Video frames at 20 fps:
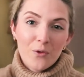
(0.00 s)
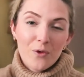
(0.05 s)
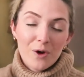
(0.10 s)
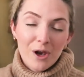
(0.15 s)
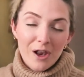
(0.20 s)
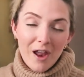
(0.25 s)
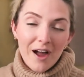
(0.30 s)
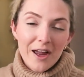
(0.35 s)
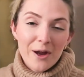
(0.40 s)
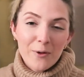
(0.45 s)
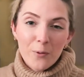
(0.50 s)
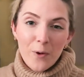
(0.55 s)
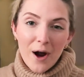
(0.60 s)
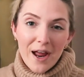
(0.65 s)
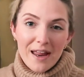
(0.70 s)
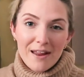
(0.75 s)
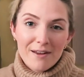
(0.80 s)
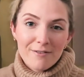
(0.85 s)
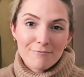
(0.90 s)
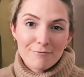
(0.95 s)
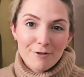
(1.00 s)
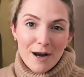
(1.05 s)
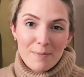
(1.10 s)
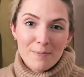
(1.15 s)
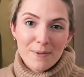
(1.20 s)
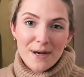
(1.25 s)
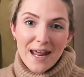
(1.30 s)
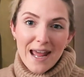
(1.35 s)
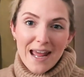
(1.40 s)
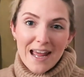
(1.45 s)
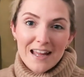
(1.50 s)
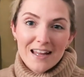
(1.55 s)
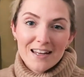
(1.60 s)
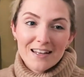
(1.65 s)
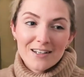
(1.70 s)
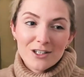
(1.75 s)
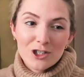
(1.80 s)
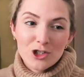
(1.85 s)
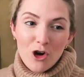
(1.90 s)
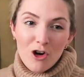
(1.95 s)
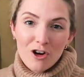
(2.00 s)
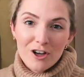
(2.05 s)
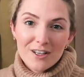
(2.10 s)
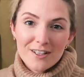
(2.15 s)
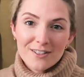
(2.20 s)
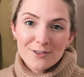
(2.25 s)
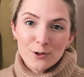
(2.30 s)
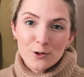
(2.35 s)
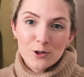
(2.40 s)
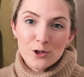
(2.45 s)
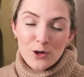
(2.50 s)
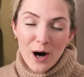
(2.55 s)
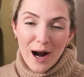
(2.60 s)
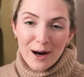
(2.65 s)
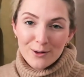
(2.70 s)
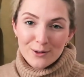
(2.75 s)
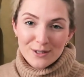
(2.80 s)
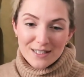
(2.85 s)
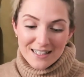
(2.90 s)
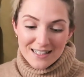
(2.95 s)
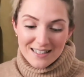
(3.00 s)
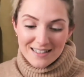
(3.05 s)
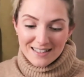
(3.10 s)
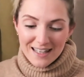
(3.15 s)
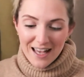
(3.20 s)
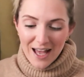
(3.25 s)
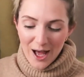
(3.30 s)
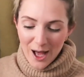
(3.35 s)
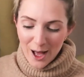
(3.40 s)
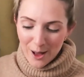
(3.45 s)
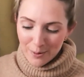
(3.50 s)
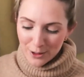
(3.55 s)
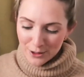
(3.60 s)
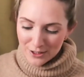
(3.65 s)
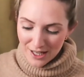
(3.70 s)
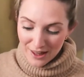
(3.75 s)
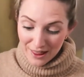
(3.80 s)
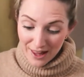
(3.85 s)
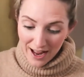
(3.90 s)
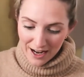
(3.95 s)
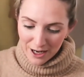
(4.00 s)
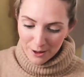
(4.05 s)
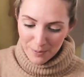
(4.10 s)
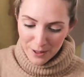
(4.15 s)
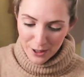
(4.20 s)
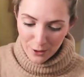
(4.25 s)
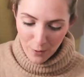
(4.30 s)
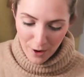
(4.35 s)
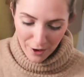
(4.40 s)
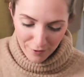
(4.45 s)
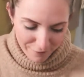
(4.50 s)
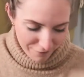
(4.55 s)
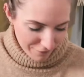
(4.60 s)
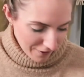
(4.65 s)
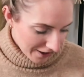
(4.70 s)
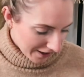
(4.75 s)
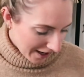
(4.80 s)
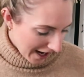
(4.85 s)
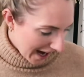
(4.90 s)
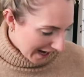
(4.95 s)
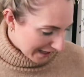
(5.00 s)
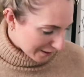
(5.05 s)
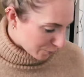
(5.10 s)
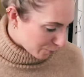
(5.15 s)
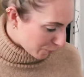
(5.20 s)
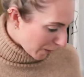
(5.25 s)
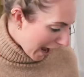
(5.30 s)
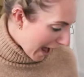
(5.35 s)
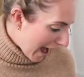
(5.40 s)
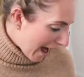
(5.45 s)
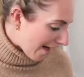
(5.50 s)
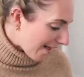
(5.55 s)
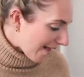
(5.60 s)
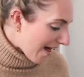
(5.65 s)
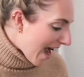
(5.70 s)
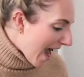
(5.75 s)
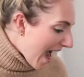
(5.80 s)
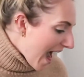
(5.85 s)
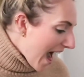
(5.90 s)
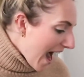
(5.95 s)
lightweight rib knit joggers or trousers, so that could be quite fun as well.